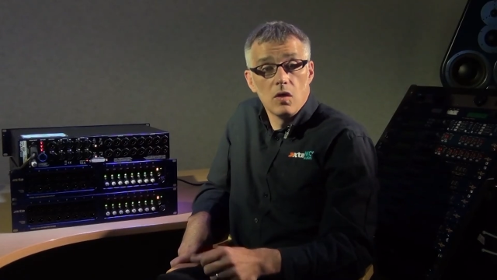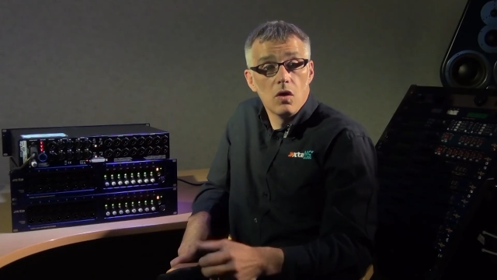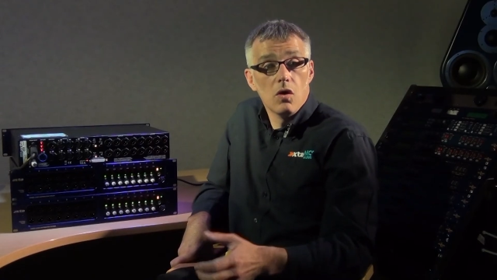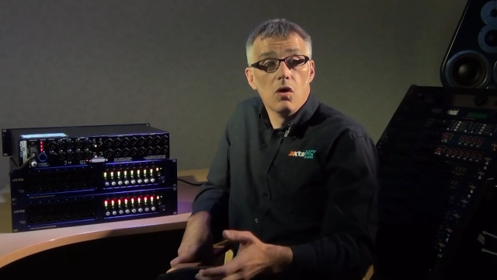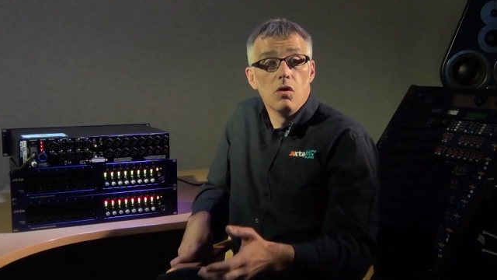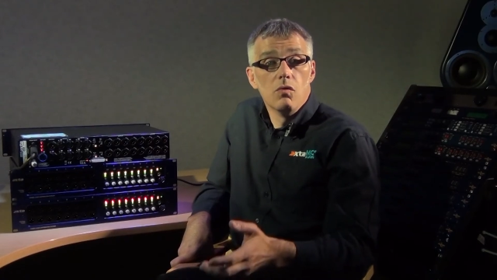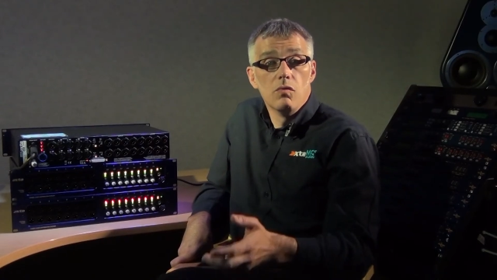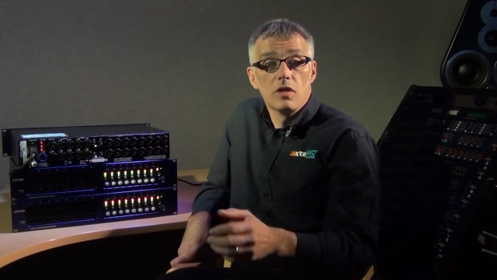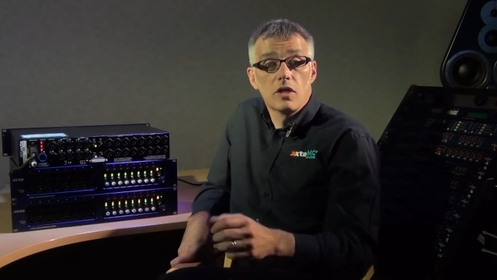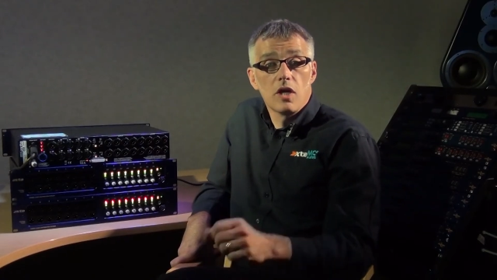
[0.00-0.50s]

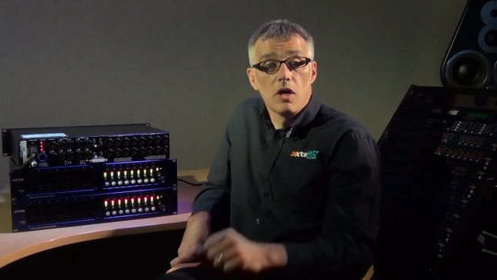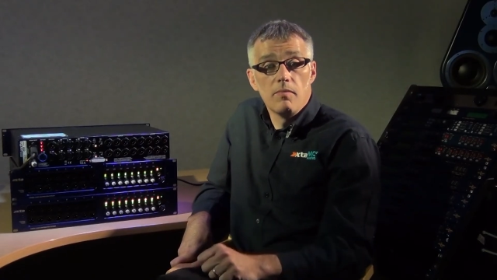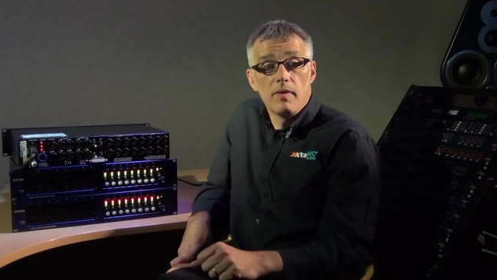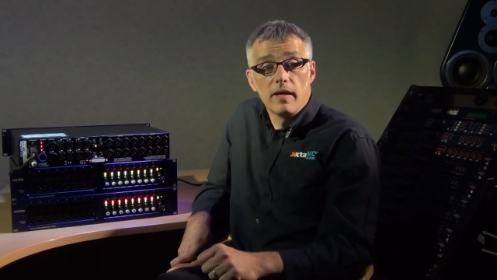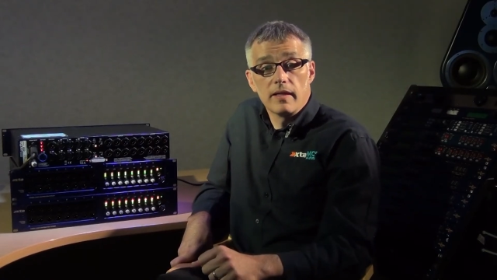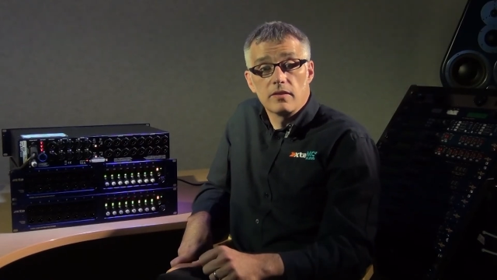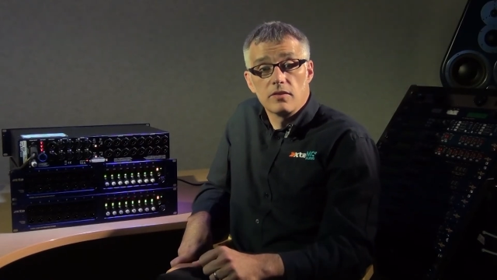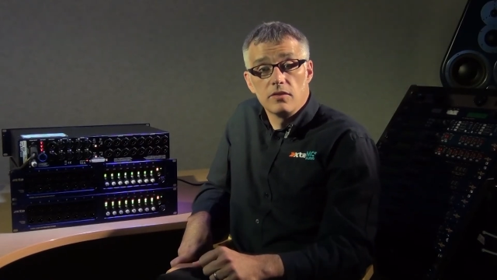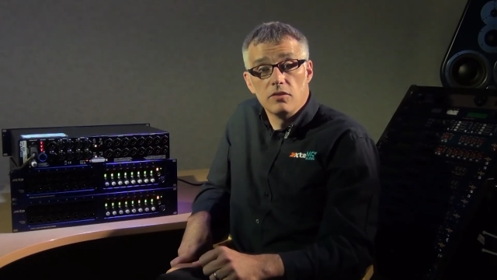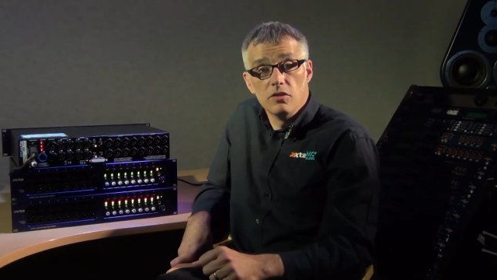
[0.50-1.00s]
All will go
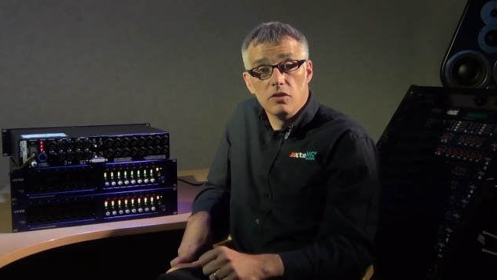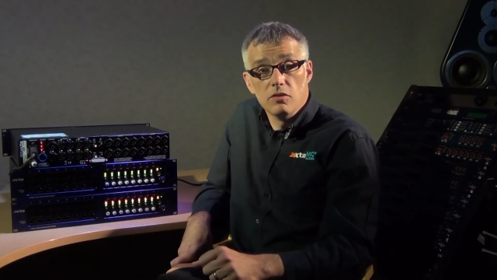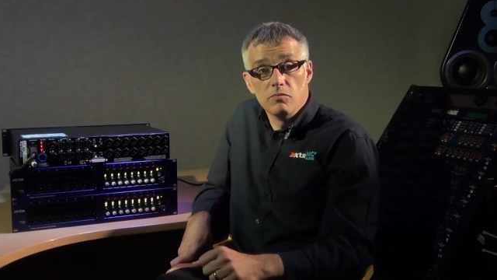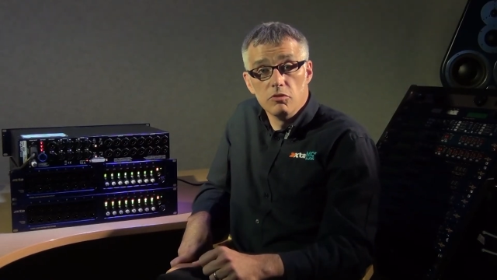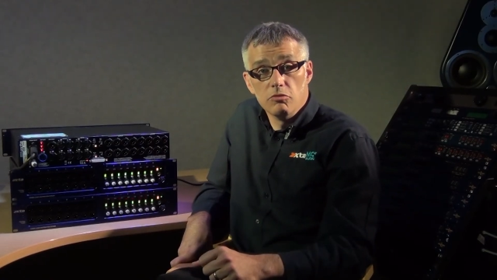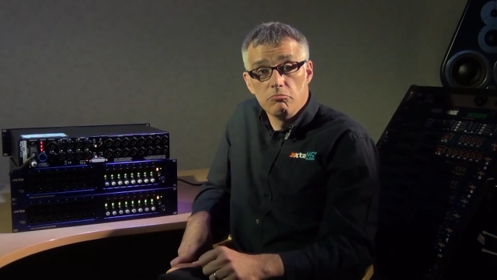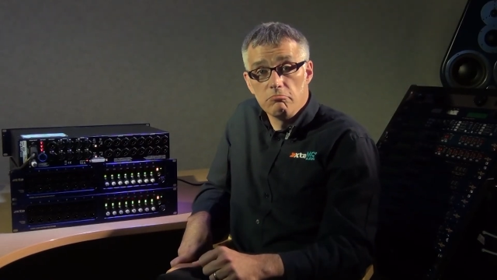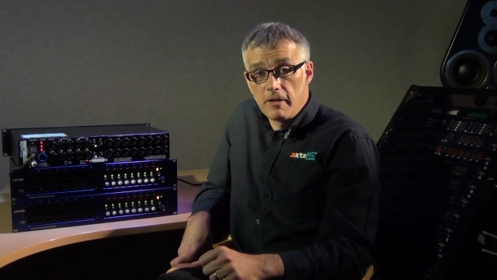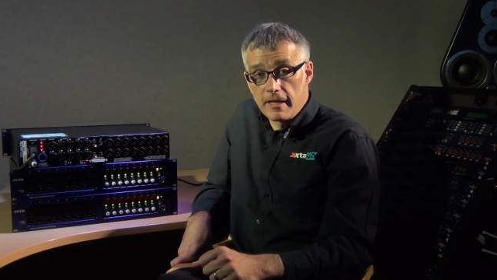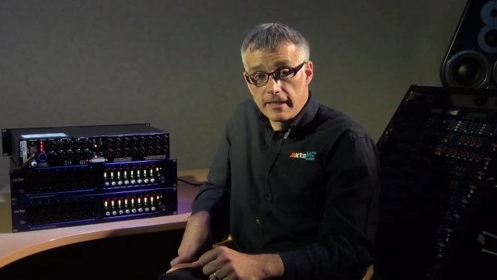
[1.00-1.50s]
back to
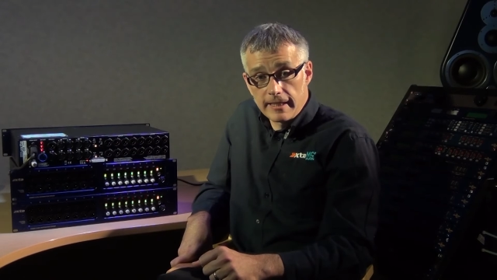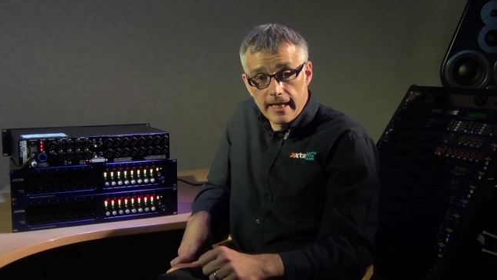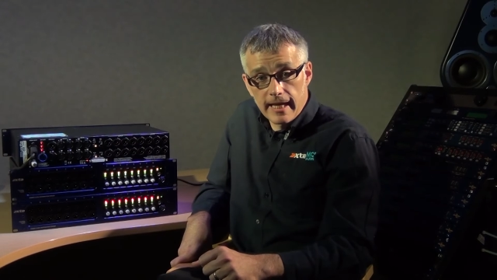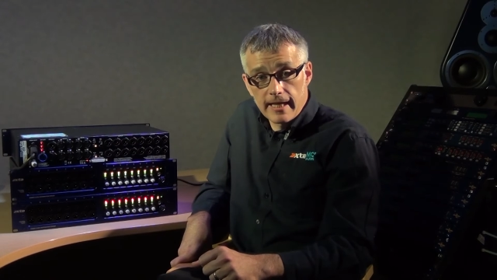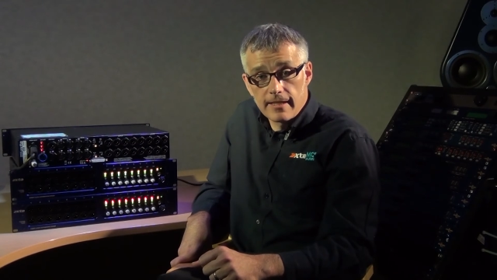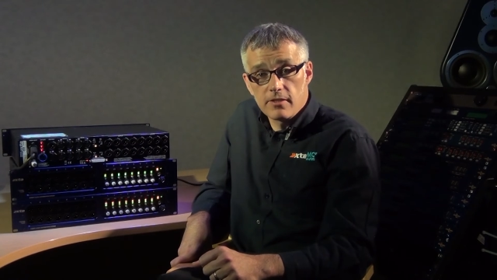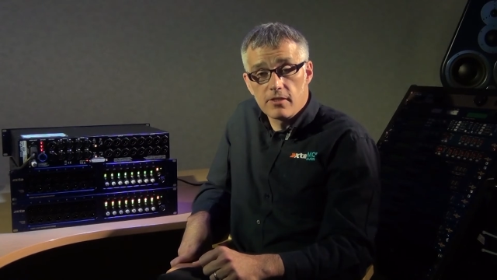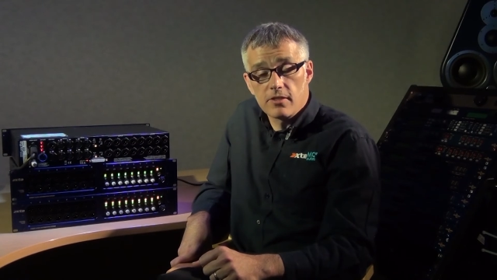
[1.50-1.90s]
normal, again